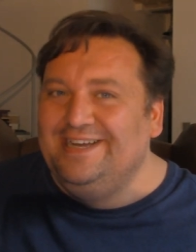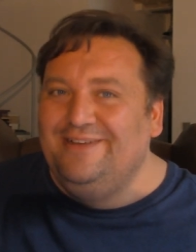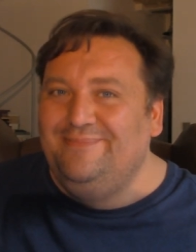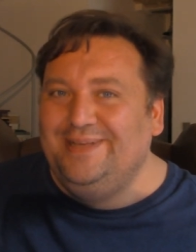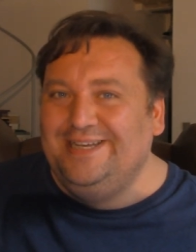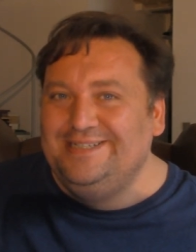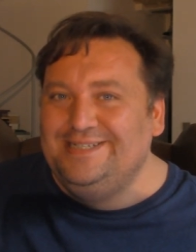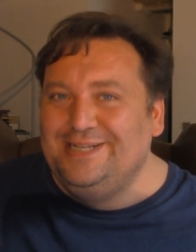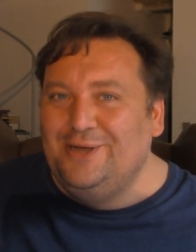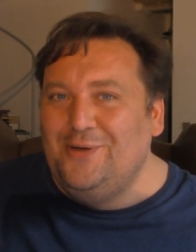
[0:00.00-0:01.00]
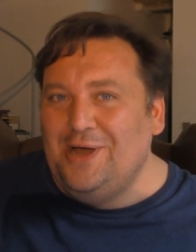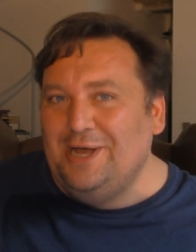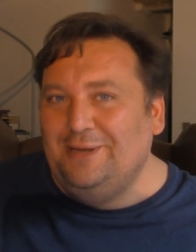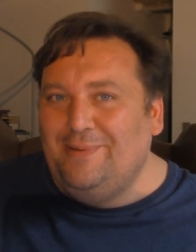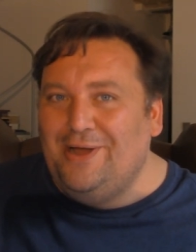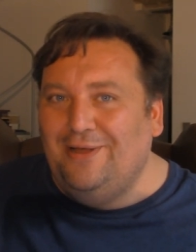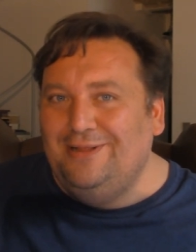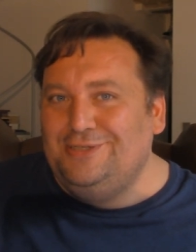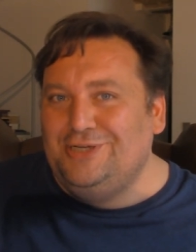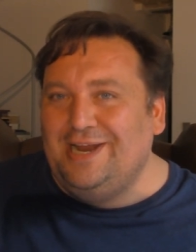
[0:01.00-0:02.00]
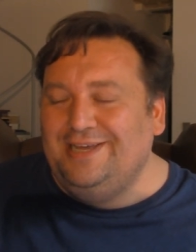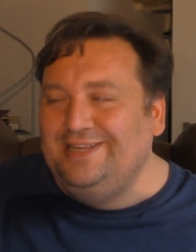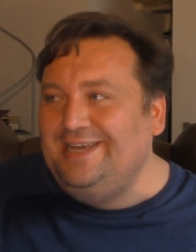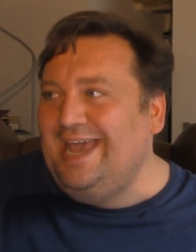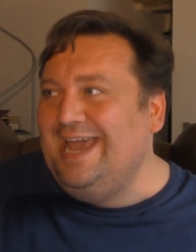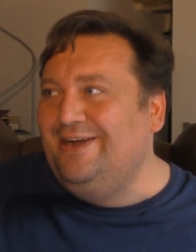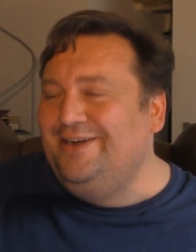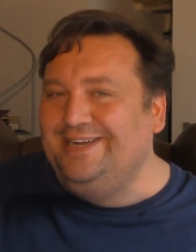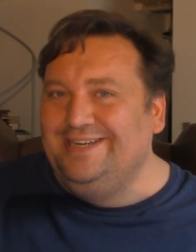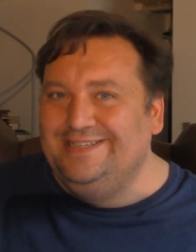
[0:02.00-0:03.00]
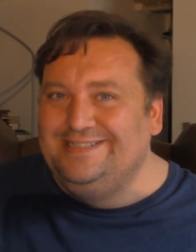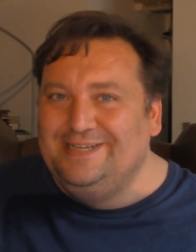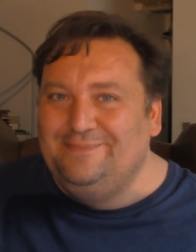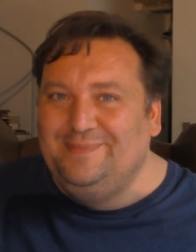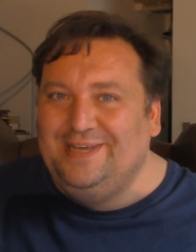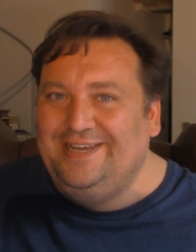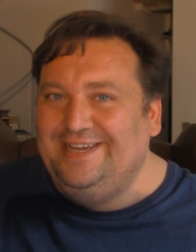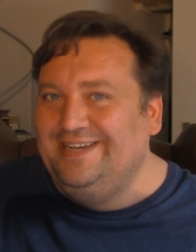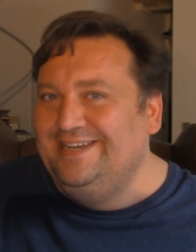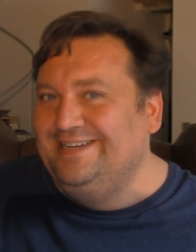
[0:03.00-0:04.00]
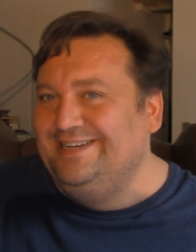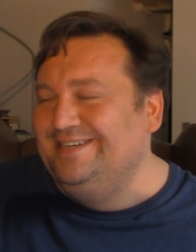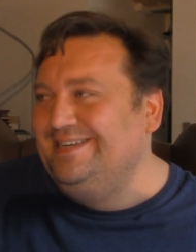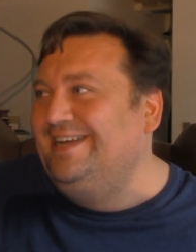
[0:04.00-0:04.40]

I'm being so unapologetically arrogant and mean.